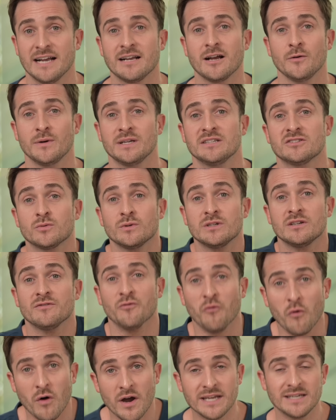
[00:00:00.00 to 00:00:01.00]
I go into an
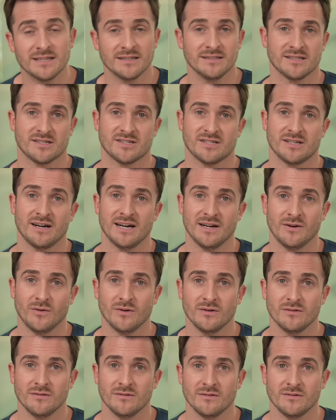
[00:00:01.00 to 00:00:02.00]
avoidance style.